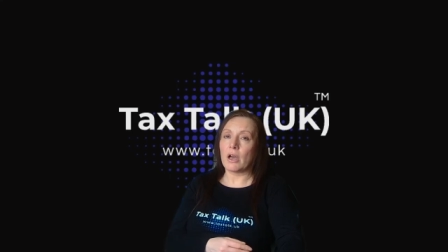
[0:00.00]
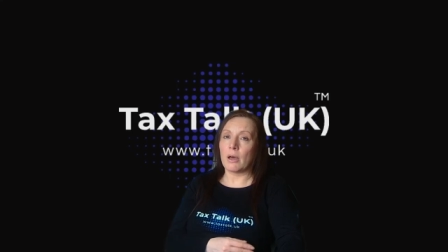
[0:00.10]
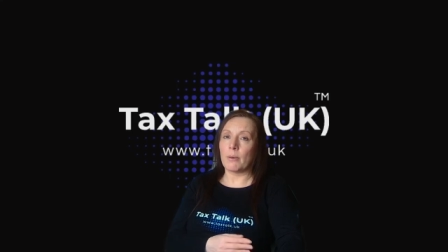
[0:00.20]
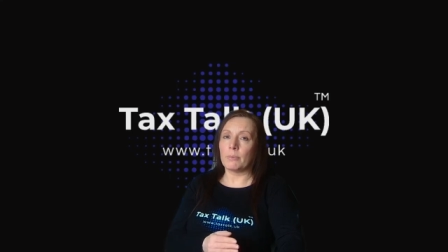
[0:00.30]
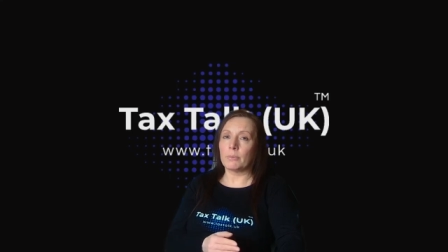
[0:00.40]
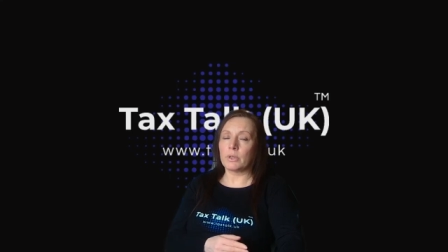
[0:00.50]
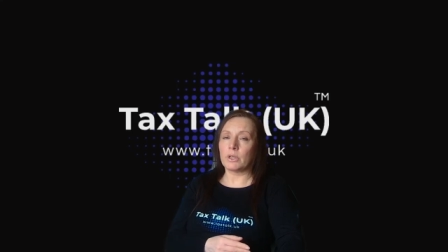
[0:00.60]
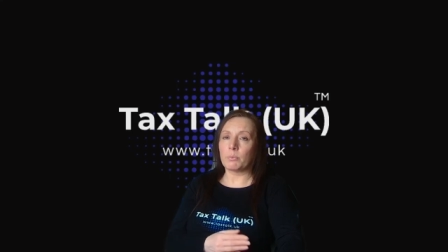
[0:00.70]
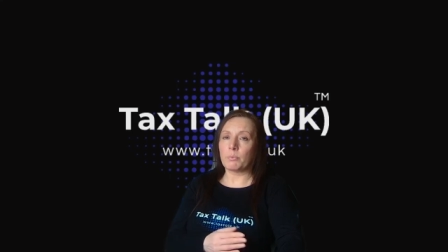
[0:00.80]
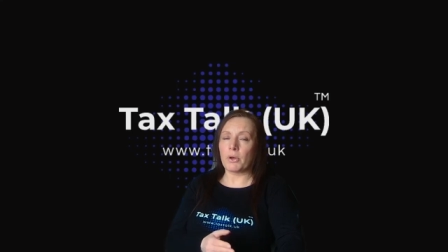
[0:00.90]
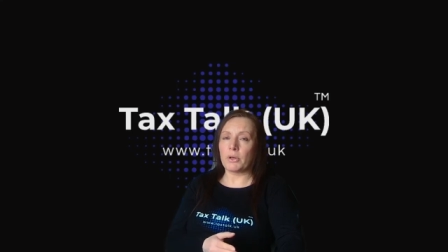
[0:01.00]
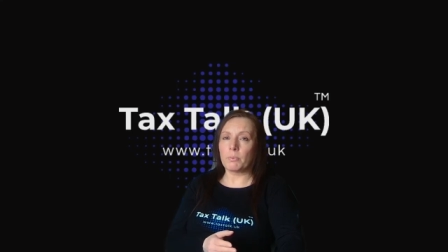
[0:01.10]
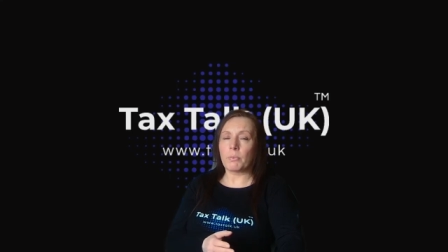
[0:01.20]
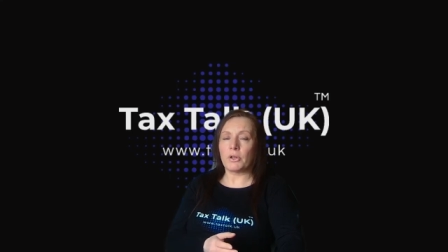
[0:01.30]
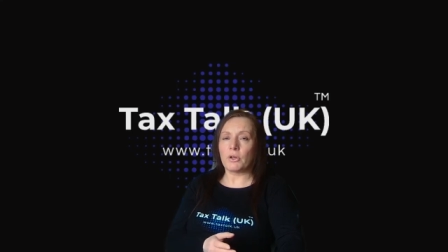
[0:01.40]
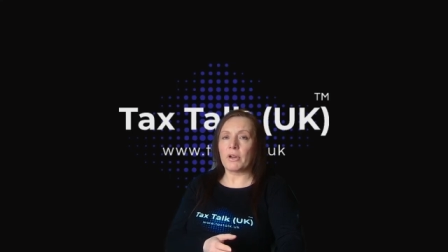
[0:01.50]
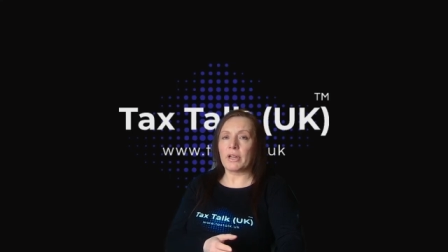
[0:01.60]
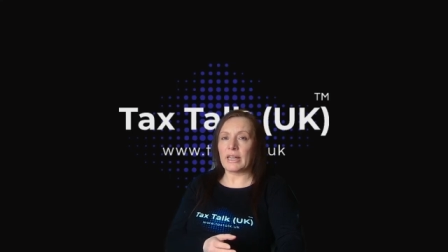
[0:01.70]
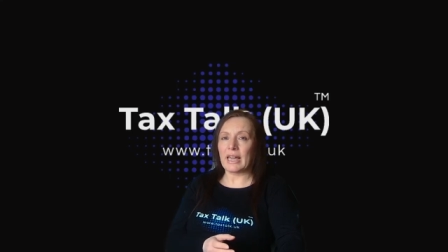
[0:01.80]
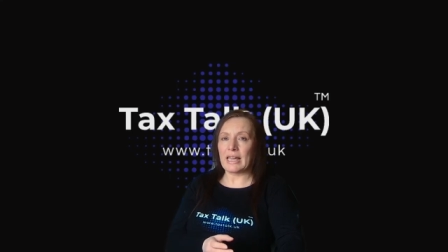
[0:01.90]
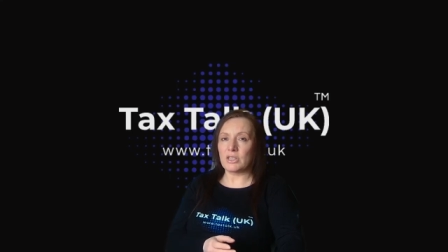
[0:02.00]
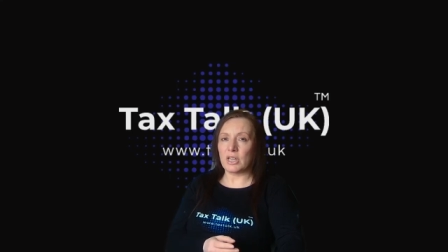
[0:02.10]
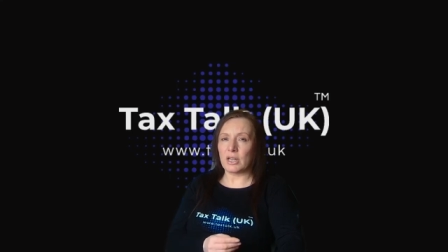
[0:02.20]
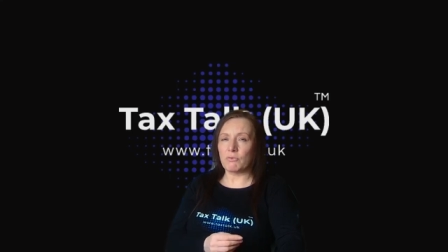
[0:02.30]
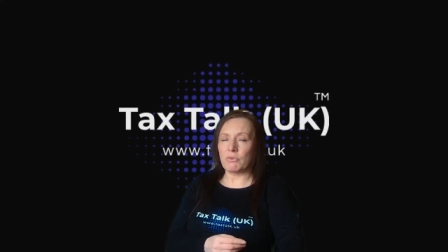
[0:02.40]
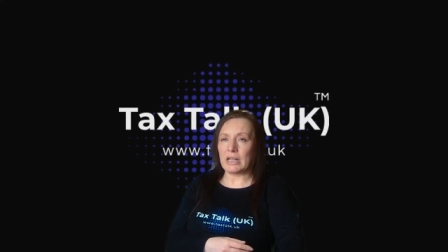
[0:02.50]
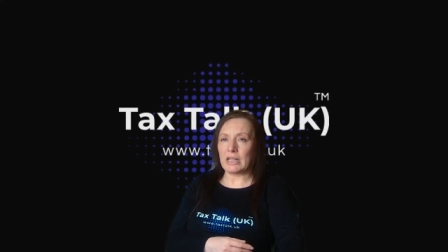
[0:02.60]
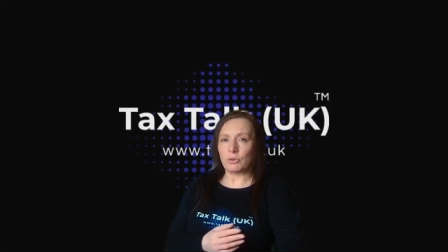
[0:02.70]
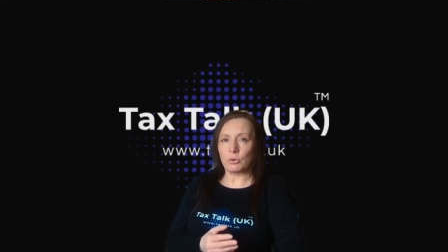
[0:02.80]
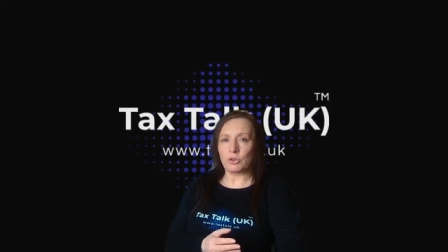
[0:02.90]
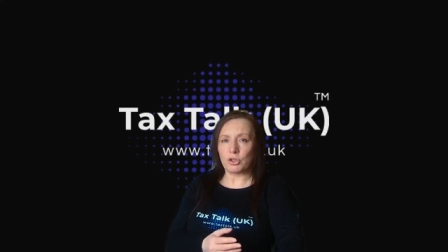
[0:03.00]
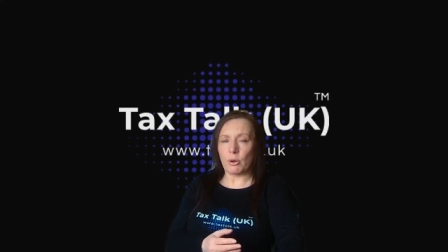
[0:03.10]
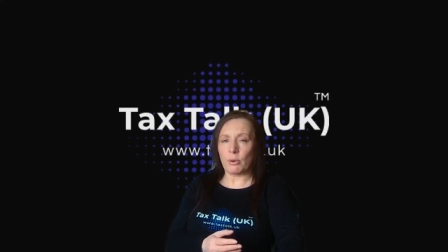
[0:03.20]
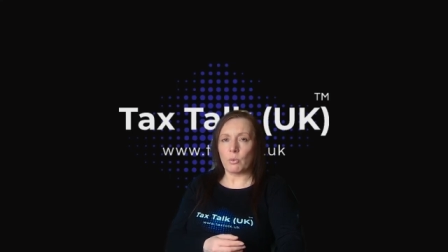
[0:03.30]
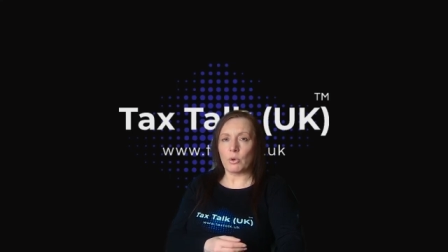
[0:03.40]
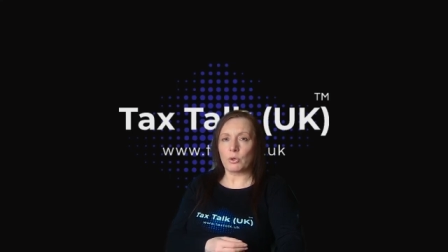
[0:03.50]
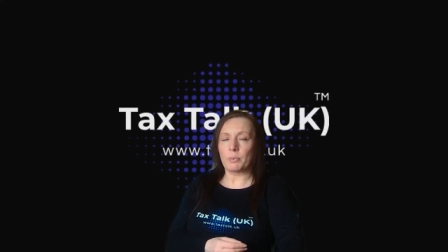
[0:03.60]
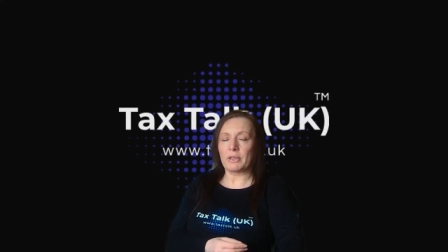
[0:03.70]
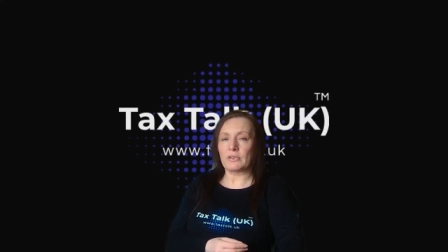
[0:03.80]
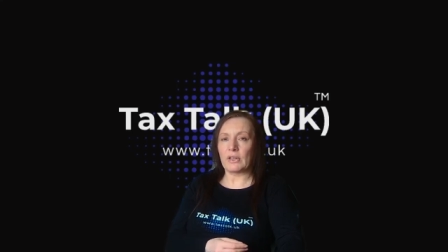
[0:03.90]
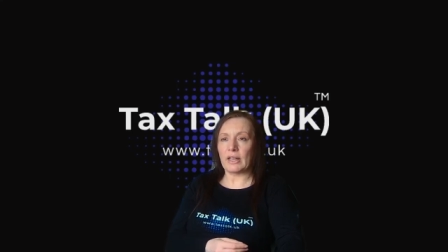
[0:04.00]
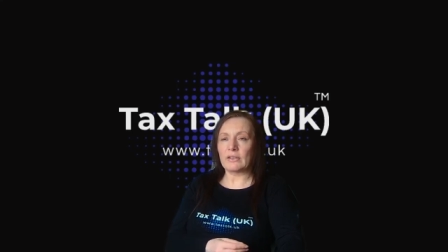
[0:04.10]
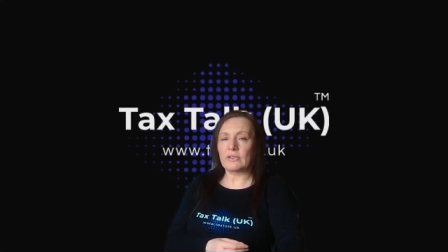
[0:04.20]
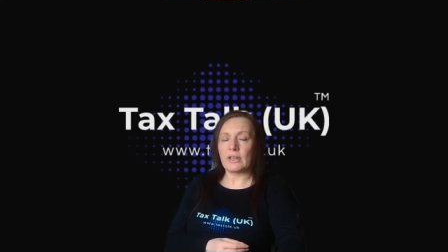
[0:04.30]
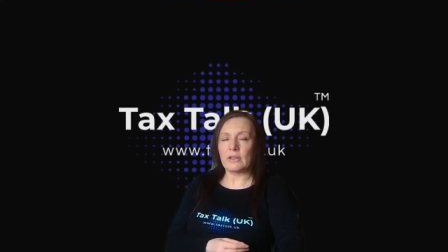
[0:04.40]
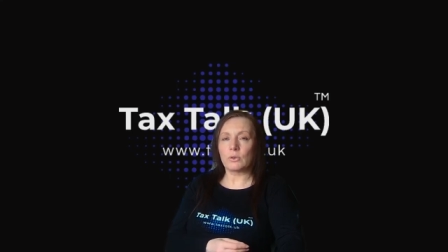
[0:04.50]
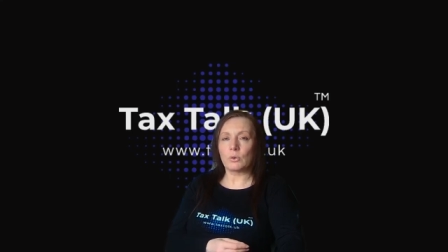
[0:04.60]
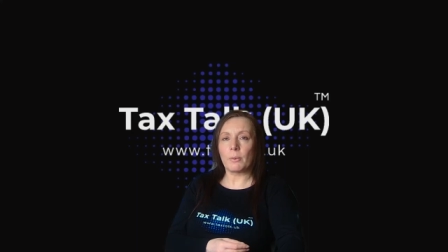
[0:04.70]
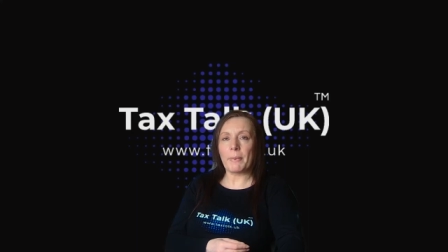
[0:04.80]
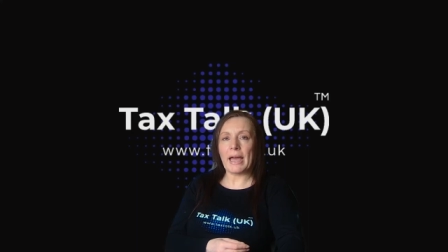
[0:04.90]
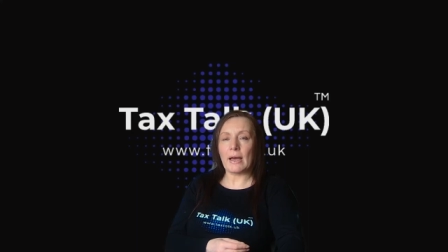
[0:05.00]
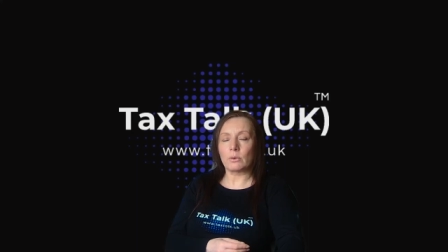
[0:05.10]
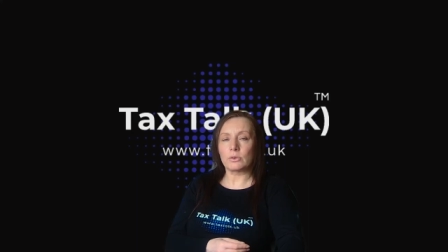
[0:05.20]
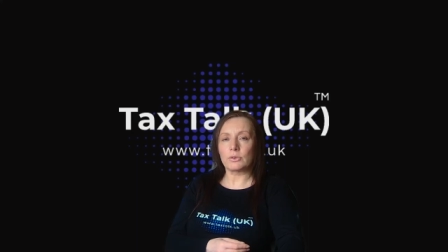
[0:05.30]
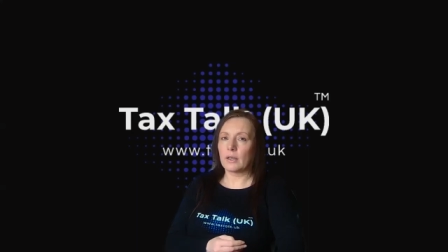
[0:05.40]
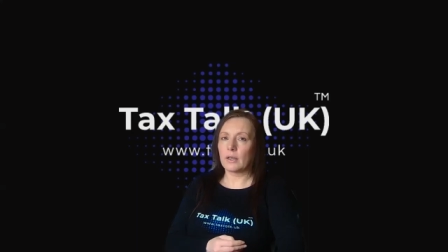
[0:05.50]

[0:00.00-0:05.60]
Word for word: um, by by not engaging and really sort of showing what your business is all about.